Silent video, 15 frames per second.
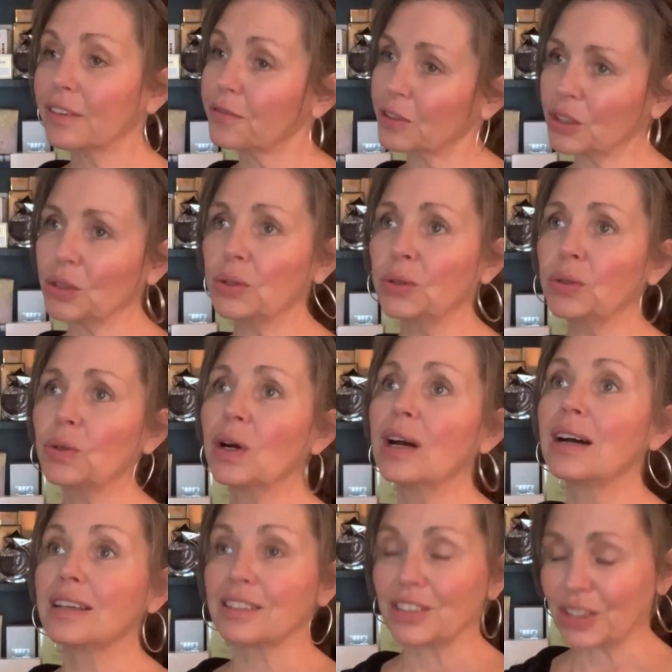If you
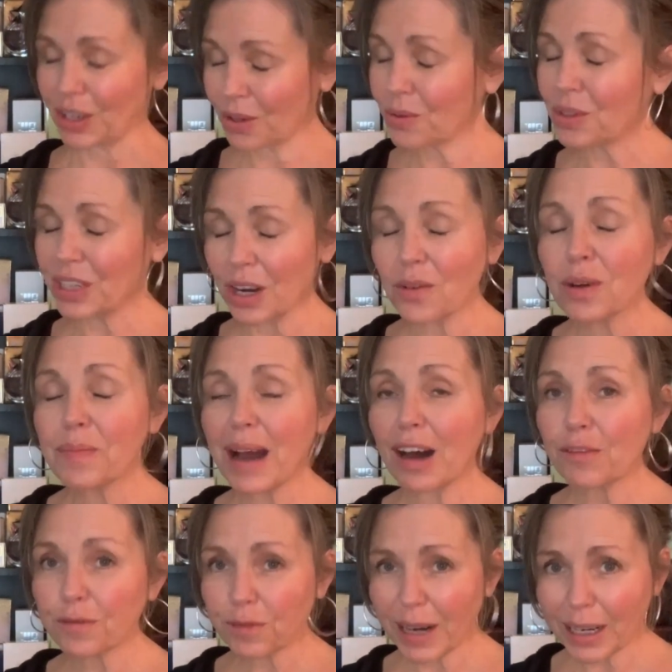don't know
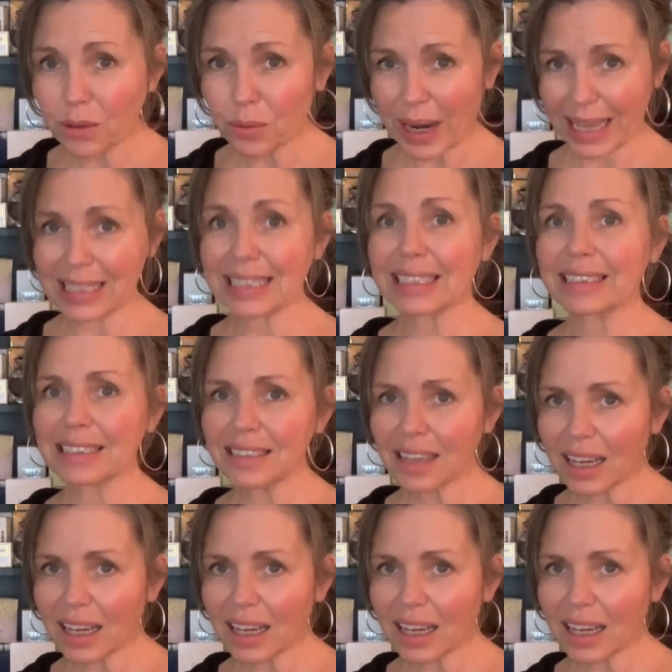about Fragrantica